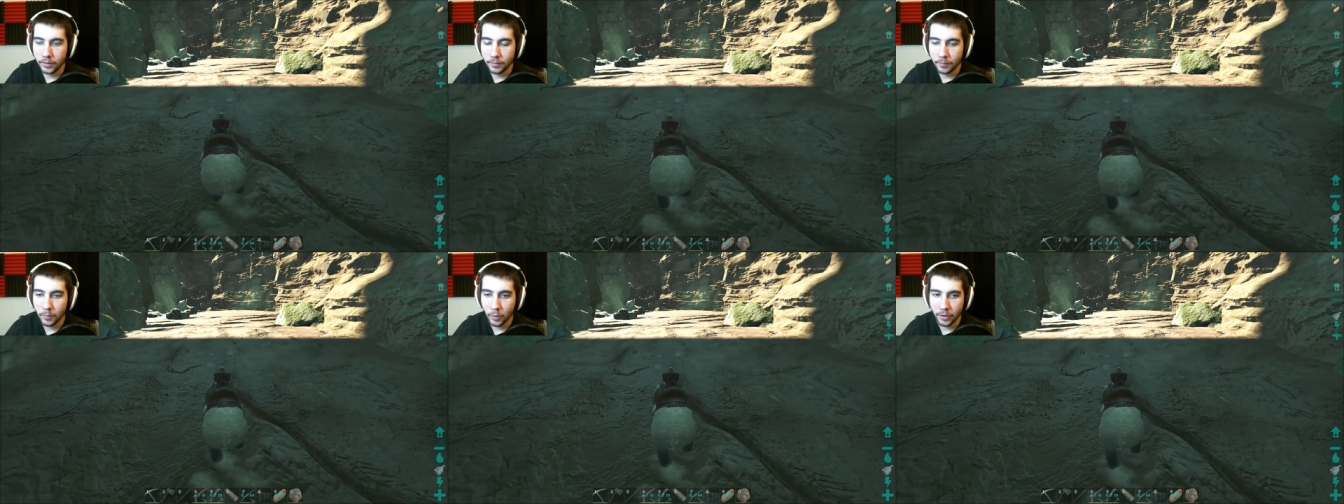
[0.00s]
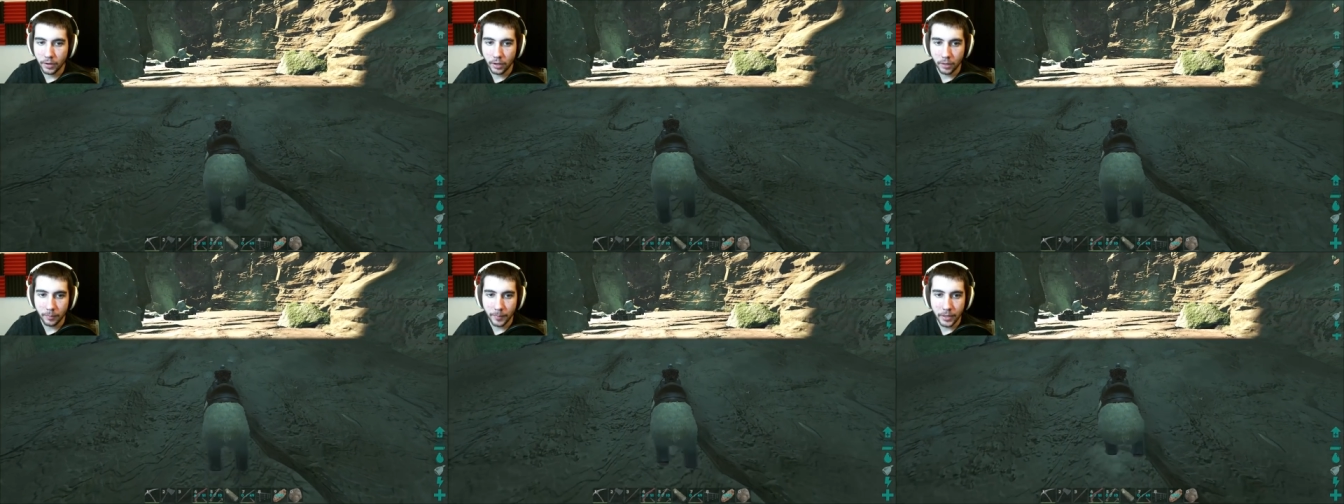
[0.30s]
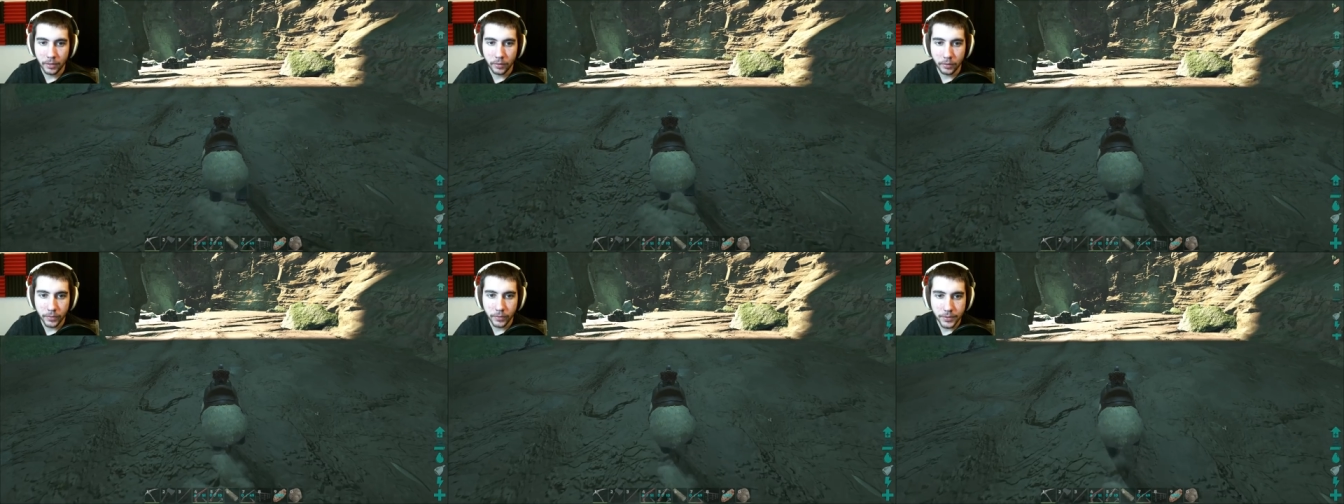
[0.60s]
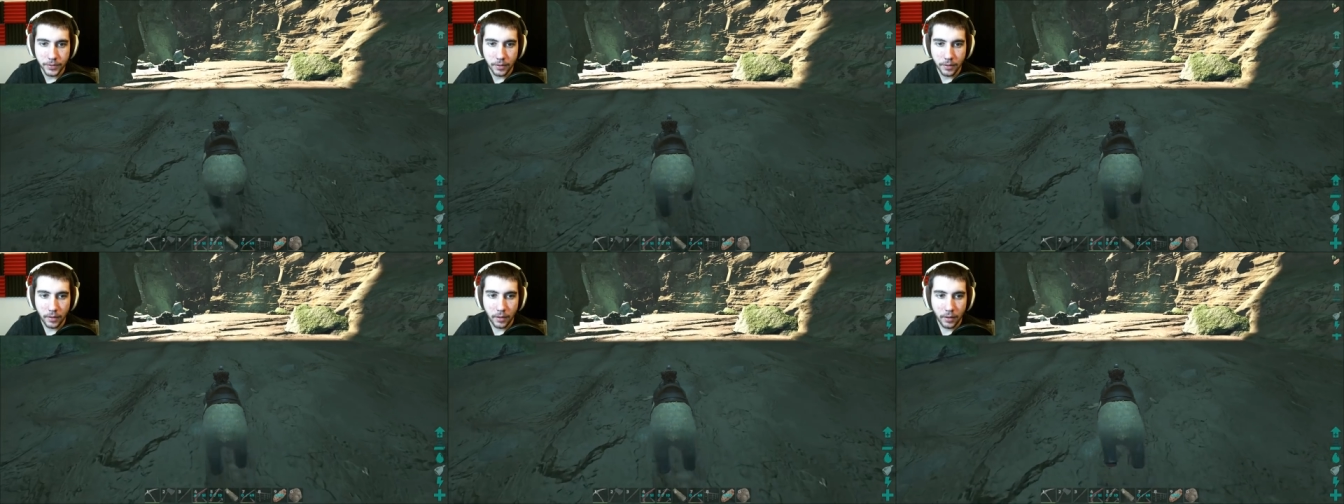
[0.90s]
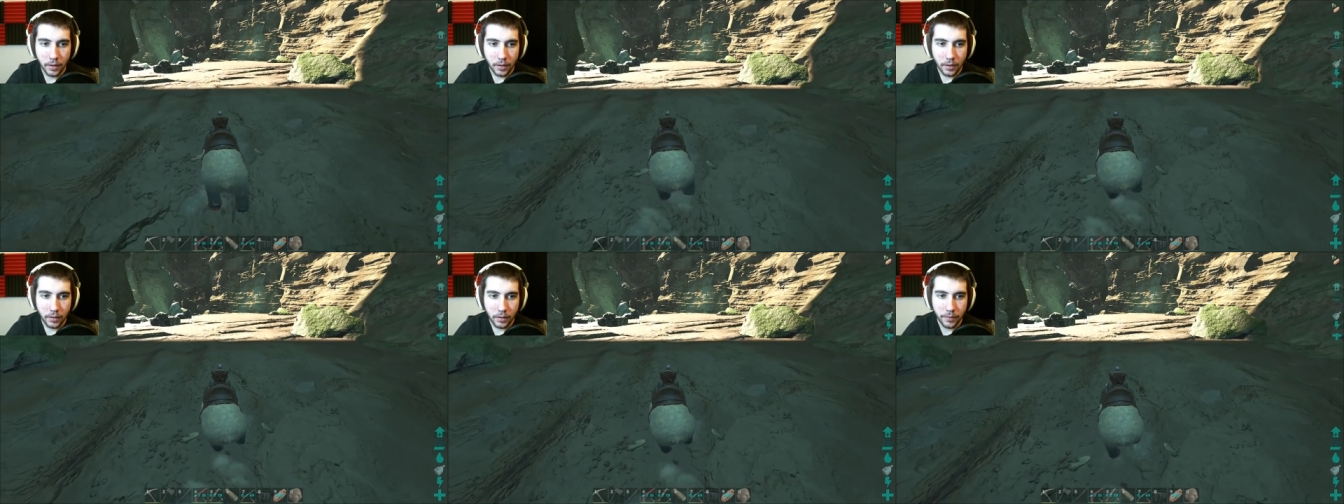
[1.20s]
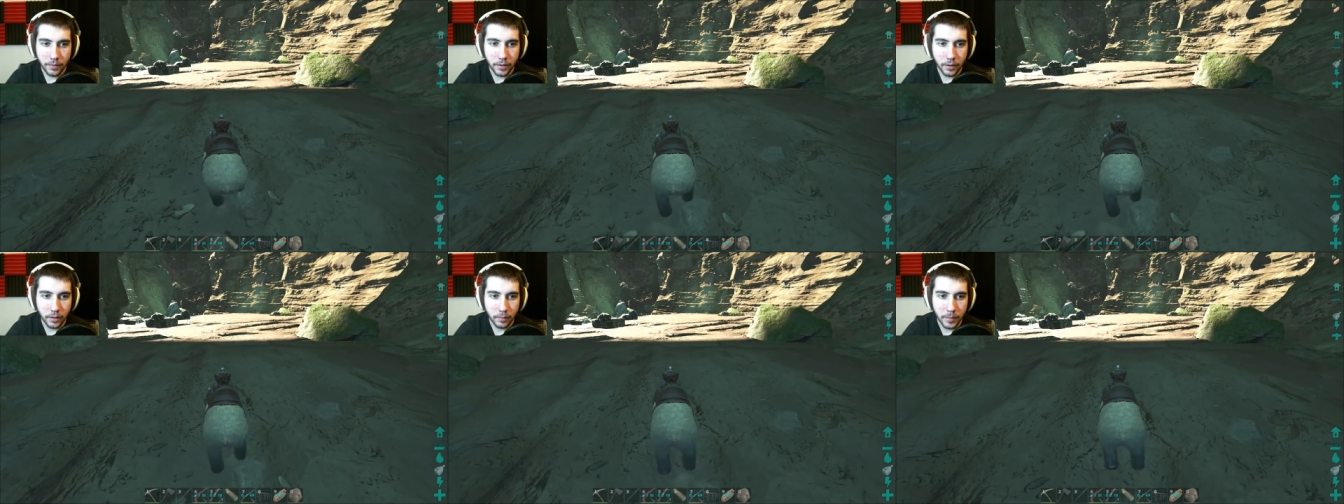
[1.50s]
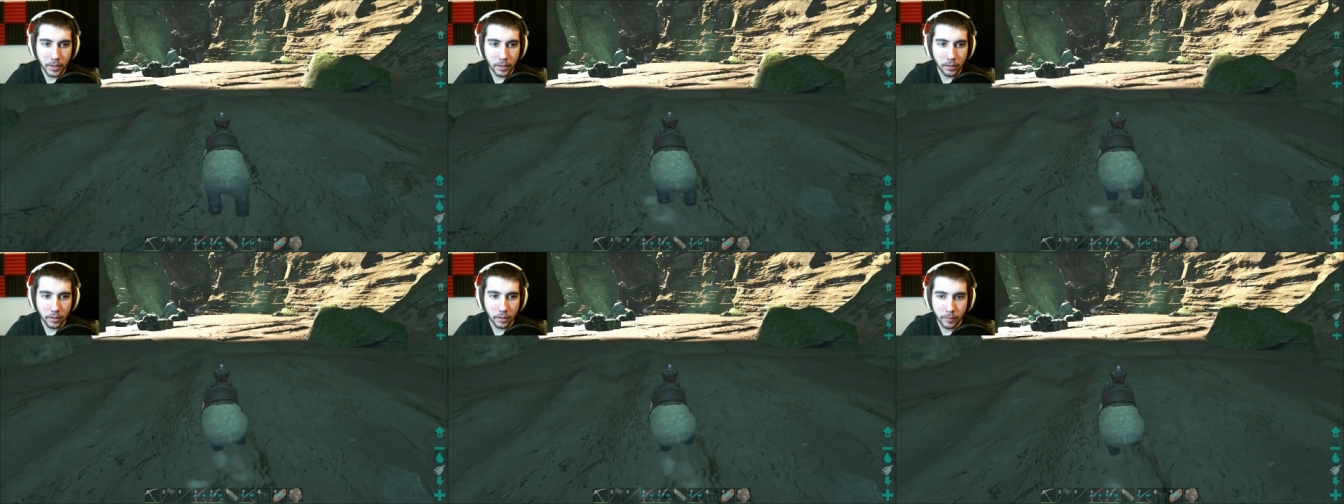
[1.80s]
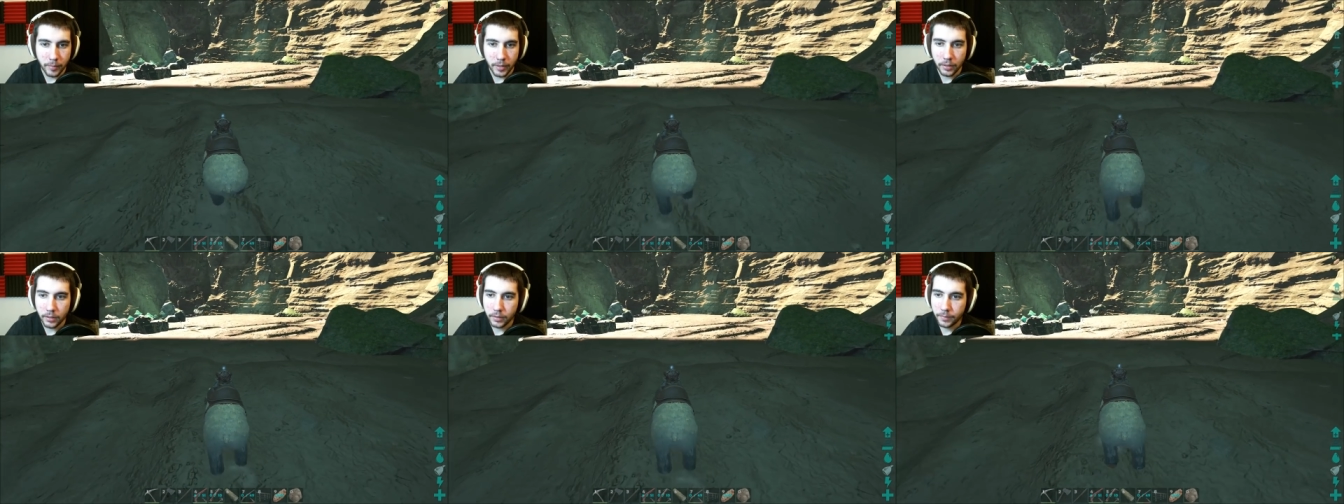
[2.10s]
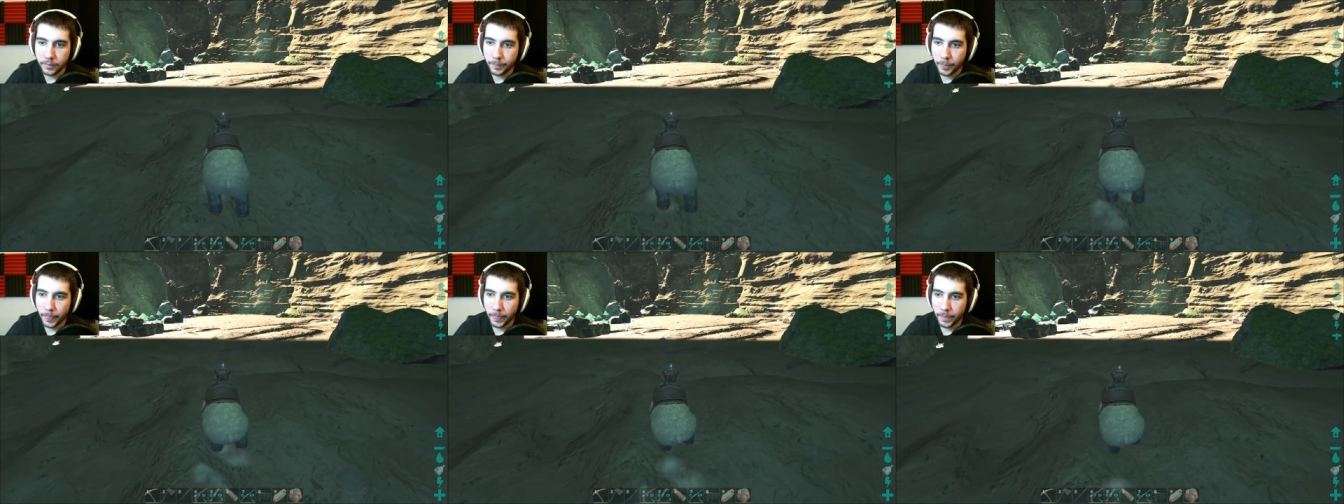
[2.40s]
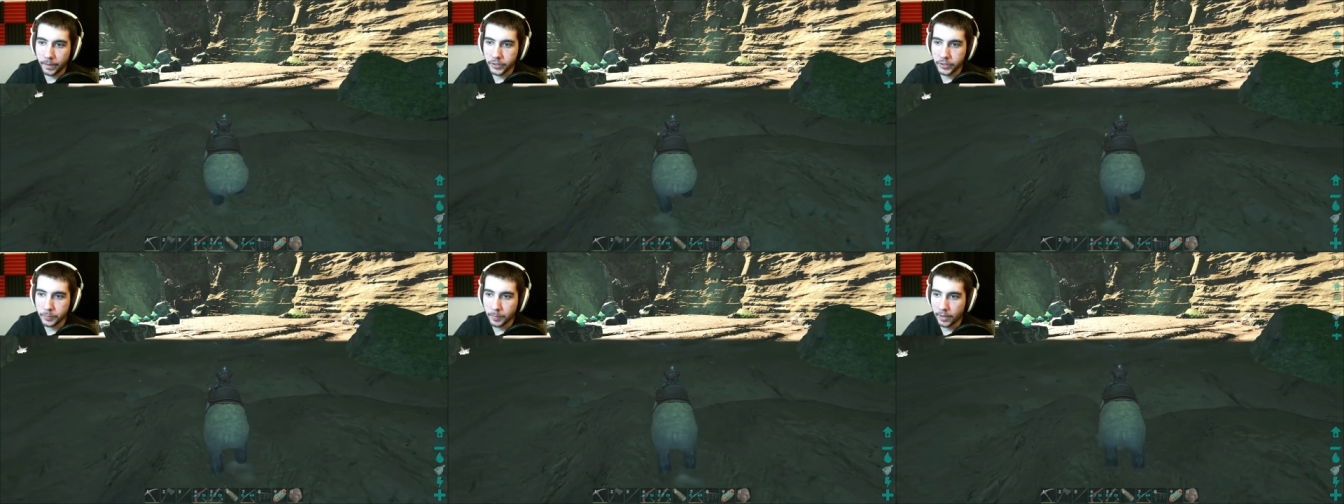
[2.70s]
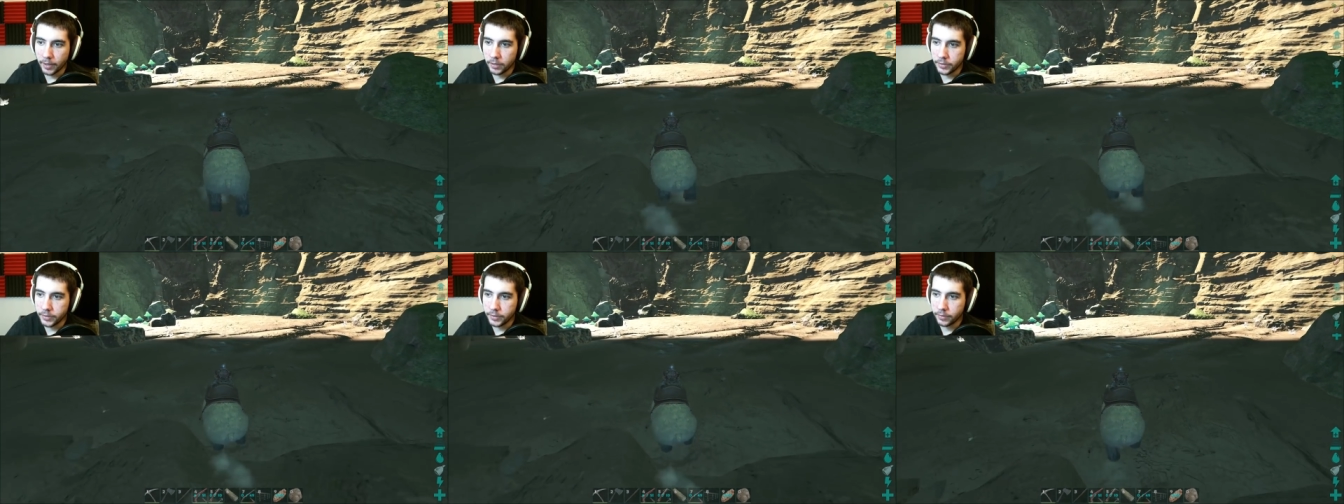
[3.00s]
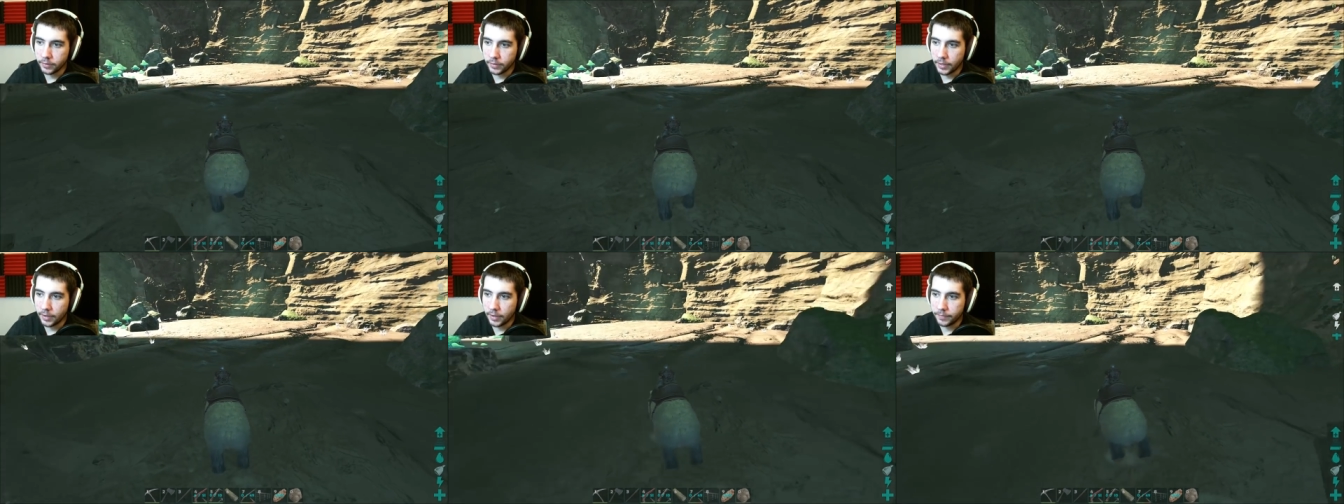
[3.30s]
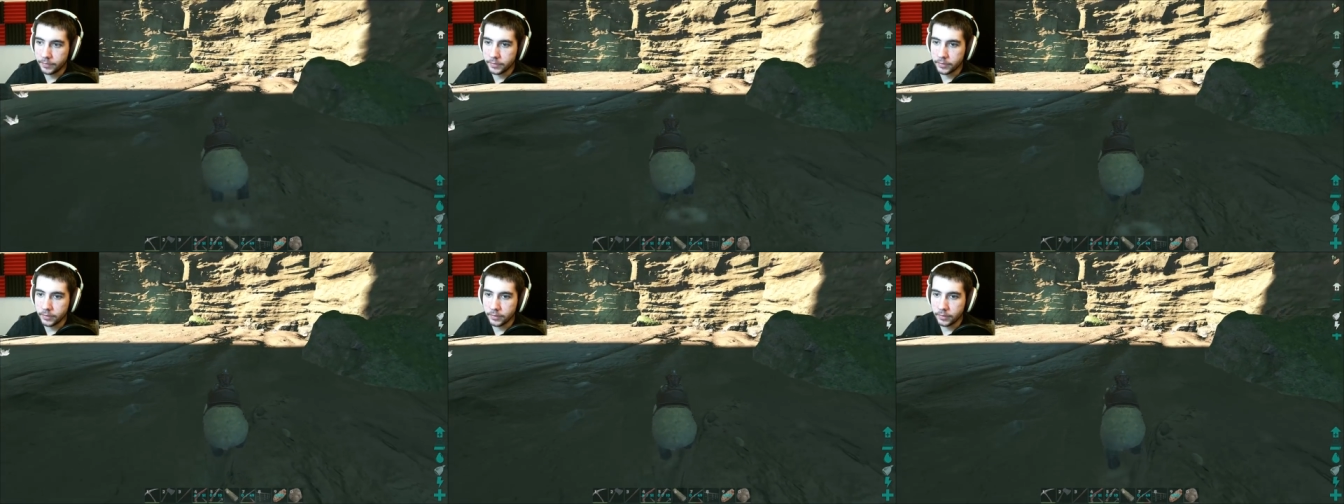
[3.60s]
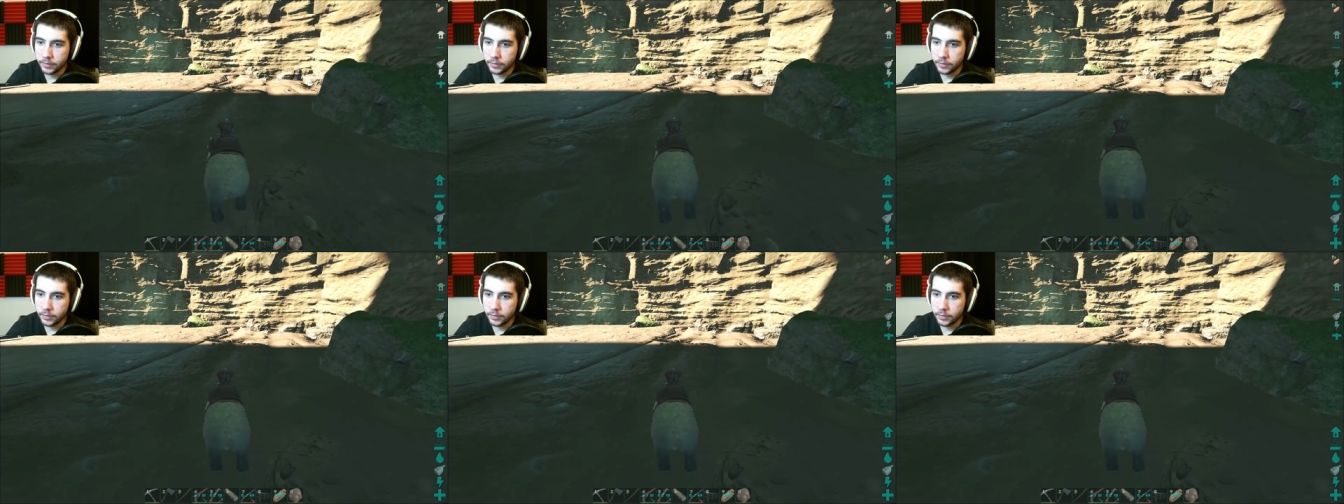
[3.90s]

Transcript: More dung beetles to the dung beetle army. Spider to the left.